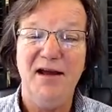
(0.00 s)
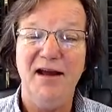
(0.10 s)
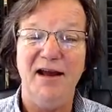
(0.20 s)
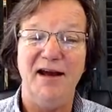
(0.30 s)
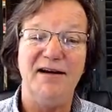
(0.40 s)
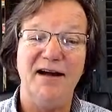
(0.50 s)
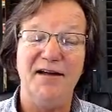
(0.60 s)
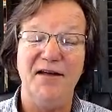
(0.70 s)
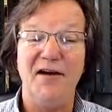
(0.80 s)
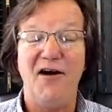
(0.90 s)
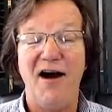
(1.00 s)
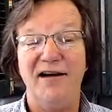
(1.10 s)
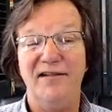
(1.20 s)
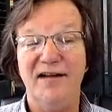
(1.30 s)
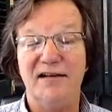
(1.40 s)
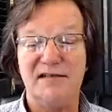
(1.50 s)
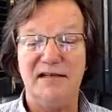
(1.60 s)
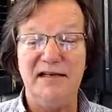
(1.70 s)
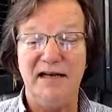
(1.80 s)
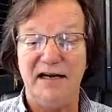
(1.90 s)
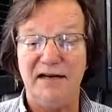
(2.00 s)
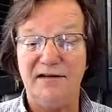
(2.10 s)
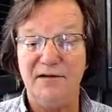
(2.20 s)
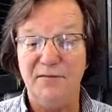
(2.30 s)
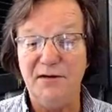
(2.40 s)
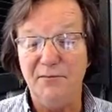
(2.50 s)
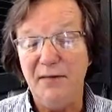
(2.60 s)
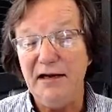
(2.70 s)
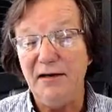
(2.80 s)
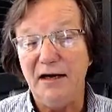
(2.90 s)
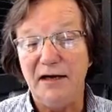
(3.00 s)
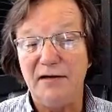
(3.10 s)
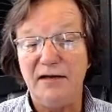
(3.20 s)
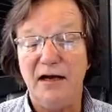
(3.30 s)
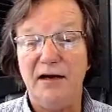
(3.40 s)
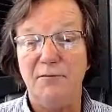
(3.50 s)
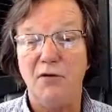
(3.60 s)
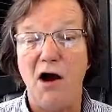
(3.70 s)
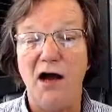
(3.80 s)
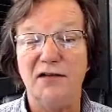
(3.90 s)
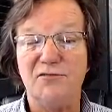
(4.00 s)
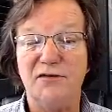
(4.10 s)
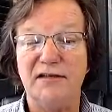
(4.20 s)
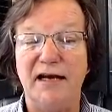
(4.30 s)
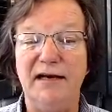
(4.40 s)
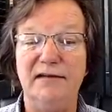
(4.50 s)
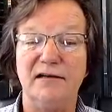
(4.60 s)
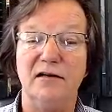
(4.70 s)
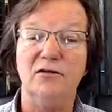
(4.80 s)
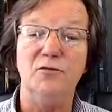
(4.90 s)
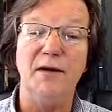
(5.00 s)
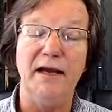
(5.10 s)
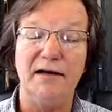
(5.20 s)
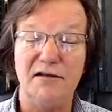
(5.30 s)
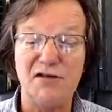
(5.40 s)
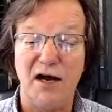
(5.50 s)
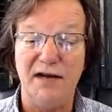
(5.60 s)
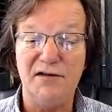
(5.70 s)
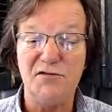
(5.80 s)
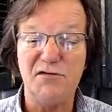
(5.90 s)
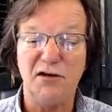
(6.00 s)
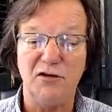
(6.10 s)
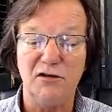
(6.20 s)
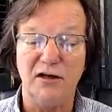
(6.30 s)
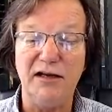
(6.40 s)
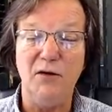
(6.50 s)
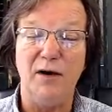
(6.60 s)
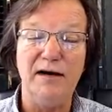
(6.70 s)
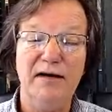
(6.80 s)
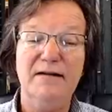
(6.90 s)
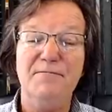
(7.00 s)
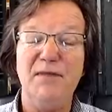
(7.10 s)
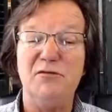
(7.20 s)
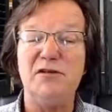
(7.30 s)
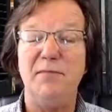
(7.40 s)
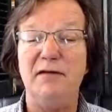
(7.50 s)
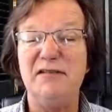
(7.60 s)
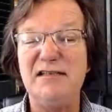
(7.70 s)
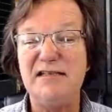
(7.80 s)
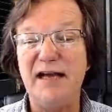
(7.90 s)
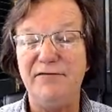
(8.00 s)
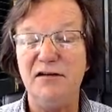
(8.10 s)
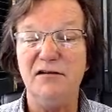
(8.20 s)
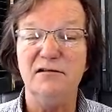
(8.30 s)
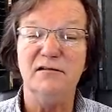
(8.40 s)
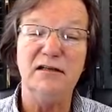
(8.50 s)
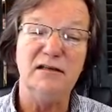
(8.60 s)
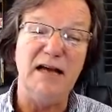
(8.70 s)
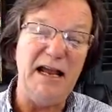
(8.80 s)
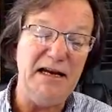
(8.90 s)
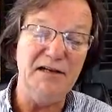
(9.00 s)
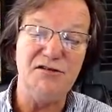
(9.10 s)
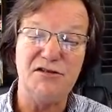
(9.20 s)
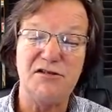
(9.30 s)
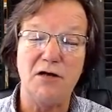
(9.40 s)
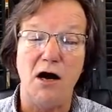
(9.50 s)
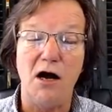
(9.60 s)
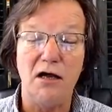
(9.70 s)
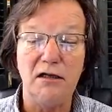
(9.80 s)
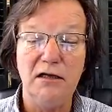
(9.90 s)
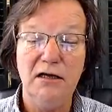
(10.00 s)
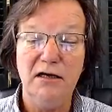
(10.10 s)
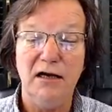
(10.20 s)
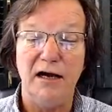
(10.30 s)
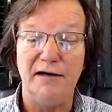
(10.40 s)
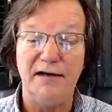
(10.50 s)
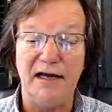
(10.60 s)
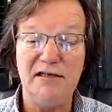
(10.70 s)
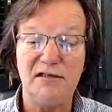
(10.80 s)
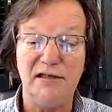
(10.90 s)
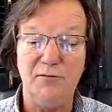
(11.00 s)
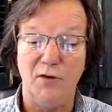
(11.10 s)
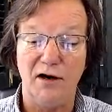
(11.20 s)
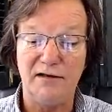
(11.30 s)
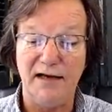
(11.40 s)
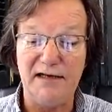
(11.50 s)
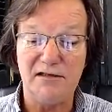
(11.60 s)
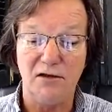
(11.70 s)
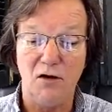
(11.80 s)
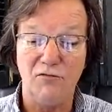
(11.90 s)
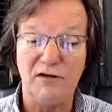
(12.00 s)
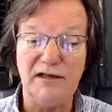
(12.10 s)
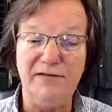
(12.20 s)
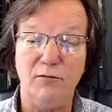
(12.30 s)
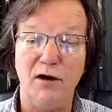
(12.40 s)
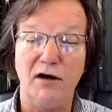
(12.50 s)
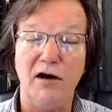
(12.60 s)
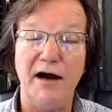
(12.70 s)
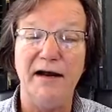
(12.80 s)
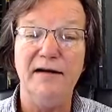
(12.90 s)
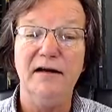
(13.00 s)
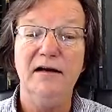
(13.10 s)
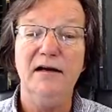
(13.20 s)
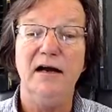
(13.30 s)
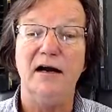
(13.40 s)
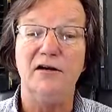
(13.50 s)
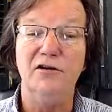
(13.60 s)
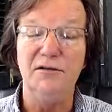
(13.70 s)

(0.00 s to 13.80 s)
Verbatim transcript: And uh, then on to this, the uh, the, the Ming uh, uh, bronze with the tiny little loop handles on it. This was a good looking one. It was about seven or uh, eight inches tall, uh, nicely worked, nice low relief work on it, good